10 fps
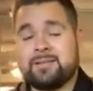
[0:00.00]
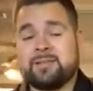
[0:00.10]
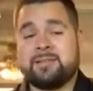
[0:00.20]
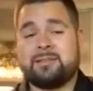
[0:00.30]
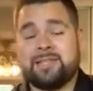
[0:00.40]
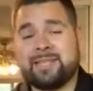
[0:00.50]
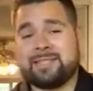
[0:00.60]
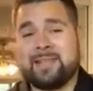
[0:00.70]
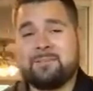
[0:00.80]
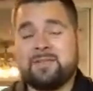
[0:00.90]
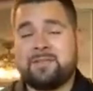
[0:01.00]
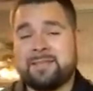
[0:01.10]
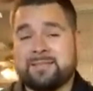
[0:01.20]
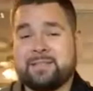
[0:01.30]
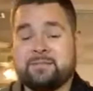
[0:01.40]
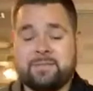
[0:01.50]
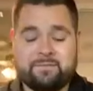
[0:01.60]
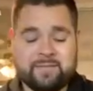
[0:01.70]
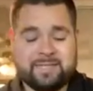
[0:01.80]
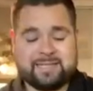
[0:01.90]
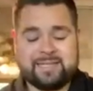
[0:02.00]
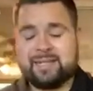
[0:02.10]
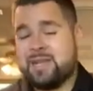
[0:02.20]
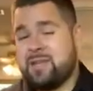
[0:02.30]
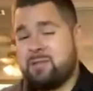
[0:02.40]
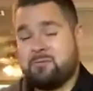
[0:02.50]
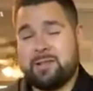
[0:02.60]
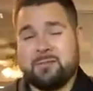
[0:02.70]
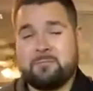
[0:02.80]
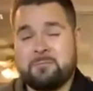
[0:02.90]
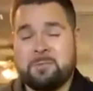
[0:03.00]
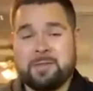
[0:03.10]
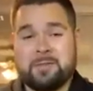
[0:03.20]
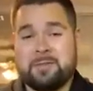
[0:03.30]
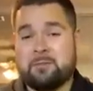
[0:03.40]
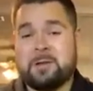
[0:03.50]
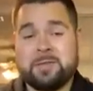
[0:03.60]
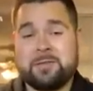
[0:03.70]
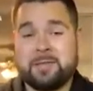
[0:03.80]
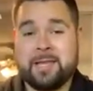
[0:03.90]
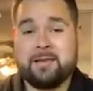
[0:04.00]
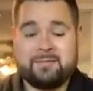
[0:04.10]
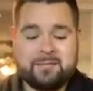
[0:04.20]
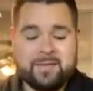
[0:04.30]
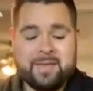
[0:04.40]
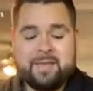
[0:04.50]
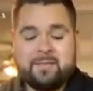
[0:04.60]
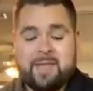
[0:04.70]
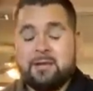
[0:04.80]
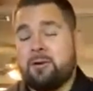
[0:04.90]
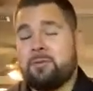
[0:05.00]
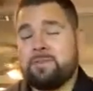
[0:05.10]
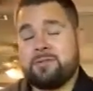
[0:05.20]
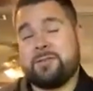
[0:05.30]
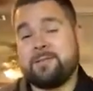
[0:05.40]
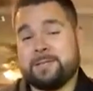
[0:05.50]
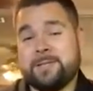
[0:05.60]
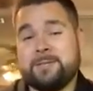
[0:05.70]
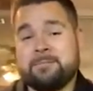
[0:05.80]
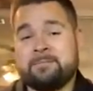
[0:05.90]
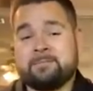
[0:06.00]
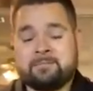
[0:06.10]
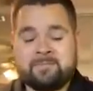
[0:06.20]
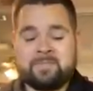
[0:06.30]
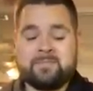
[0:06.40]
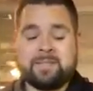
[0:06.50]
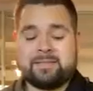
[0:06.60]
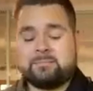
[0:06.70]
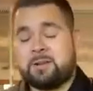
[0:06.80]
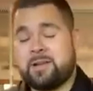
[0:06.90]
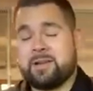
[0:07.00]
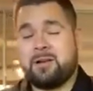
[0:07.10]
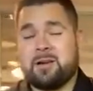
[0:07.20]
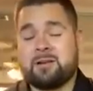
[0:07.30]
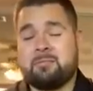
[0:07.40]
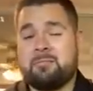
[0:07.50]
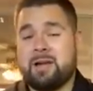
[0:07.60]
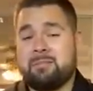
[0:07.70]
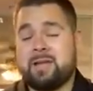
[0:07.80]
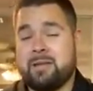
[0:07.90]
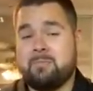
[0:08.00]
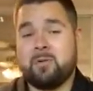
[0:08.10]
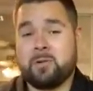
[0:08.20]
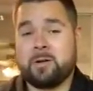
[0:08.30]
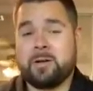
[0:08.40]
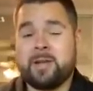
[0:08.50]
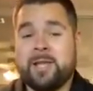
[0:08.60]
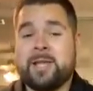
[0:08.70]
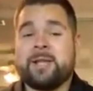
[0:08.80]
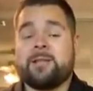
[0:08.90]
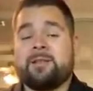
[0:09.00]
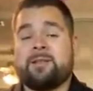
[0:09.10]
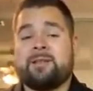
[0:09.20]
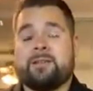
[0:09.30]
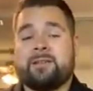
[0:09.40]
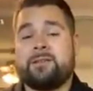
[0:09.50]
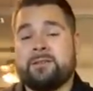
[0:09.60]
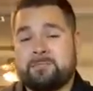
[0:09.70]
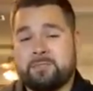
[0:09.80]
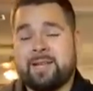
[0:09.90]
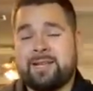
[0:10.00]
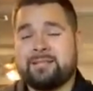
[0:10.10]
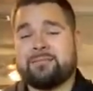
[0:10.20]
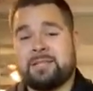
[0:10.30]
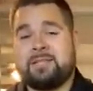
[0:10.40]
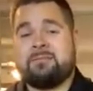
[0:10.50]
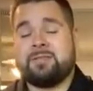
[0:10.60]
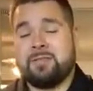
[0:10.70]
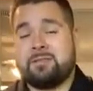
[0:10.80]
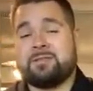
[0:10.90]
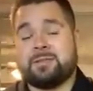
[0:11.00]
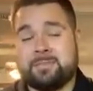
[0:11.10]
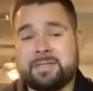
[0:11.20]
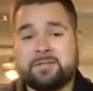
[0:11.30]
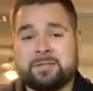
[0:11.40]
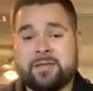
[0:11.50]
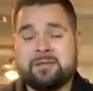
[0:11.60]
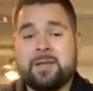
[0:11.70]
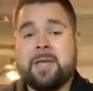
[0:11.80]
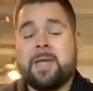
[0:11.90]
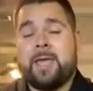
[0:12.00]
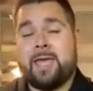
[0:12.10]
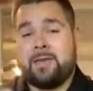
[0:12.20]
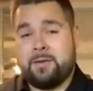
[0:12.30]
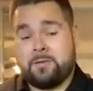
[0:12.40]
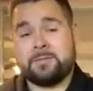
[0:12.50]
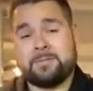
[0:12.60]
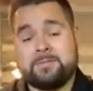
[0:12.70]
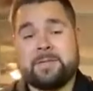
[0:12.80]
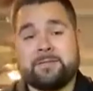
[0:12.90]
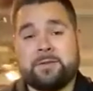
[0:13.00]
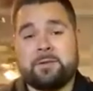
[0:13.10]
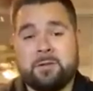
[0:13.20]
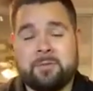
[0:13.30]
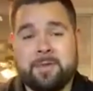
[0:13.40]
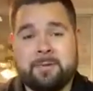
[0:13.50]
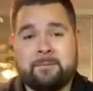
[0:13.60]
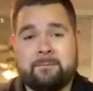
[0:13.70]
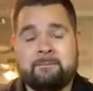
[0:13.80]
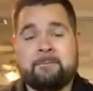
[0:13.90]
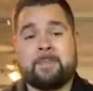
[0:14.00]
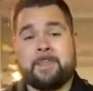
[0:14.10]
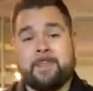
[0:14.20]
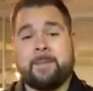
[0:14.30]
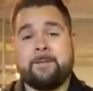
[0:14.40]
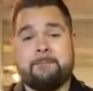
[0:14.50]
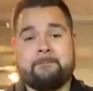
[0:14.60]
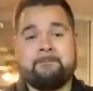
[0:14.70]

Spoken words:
So next time you find yourself conflicted with the one you love, I hope you choose you. Because while your heart wants more, your brain is really what knows what's best for you and knows what's best for your well-being. Thank you.